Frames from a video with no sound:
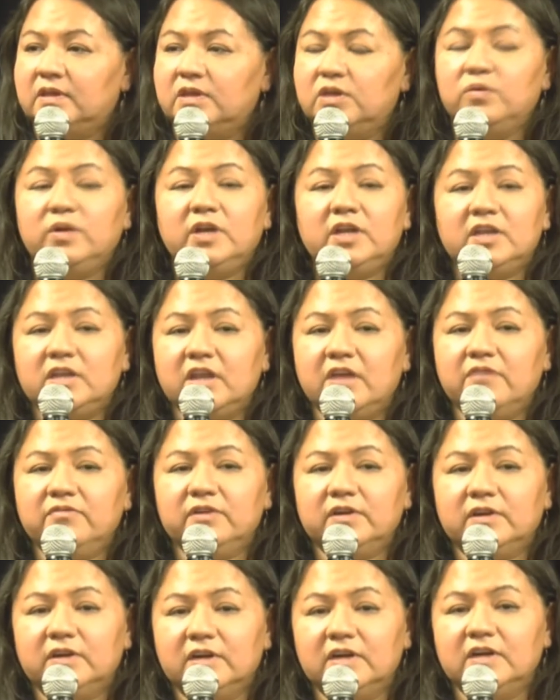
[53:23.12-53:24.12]
You would have
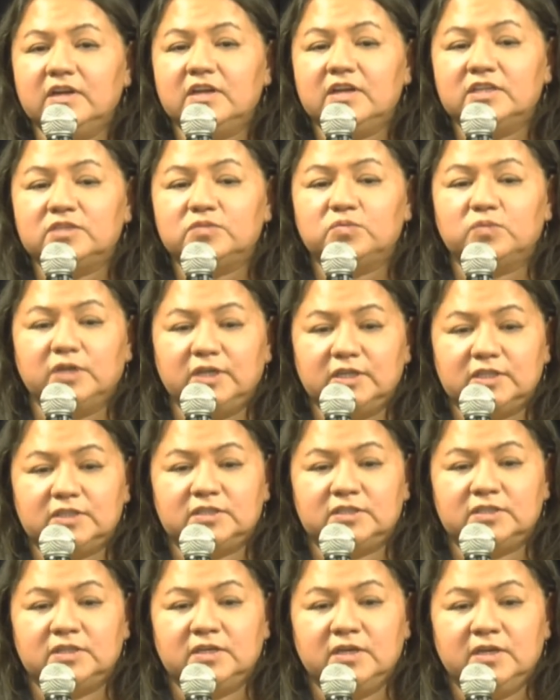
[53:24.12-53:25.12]
never heard his
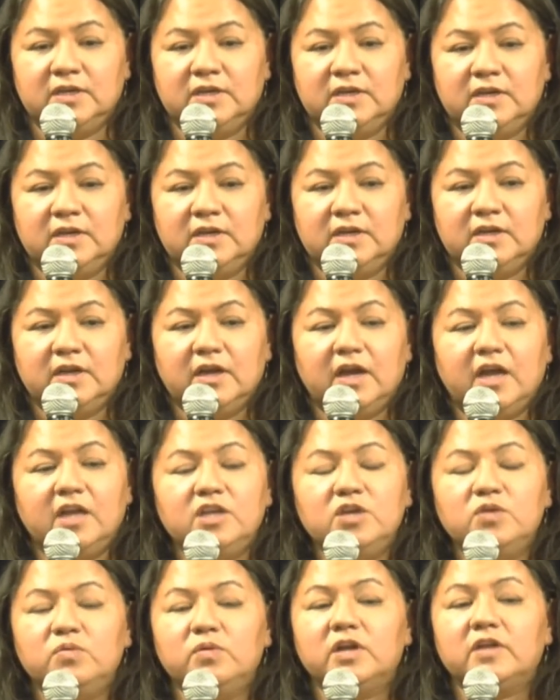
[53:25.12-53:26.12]
words,
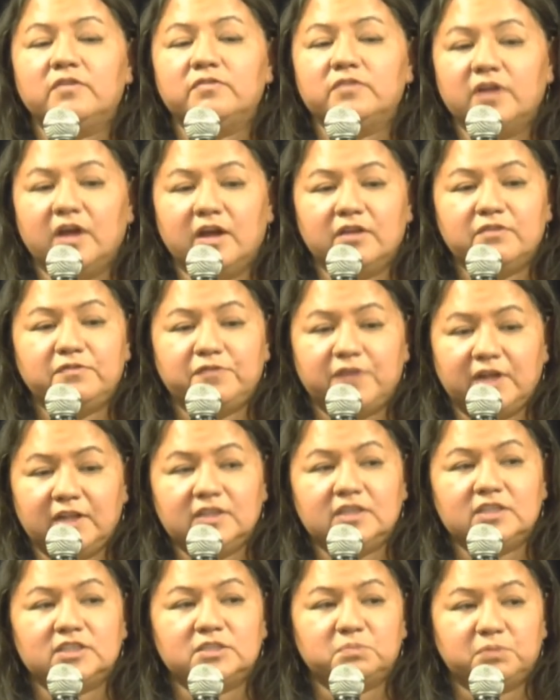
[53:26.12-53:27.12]
and you would have not
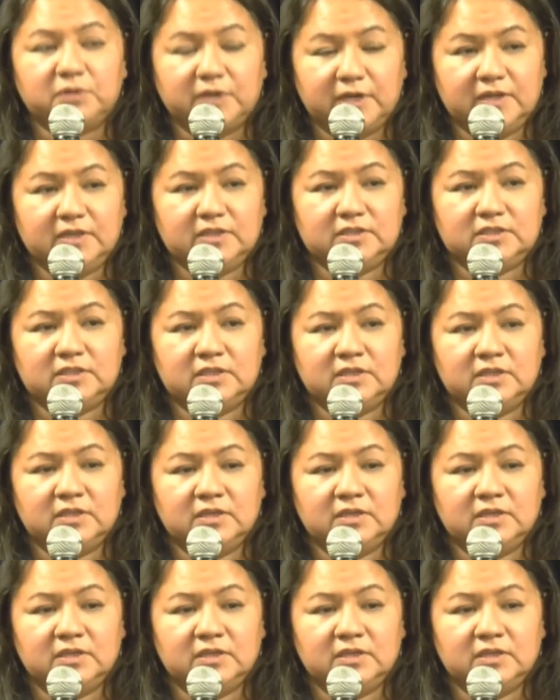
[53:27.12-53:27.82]
felt his prayers.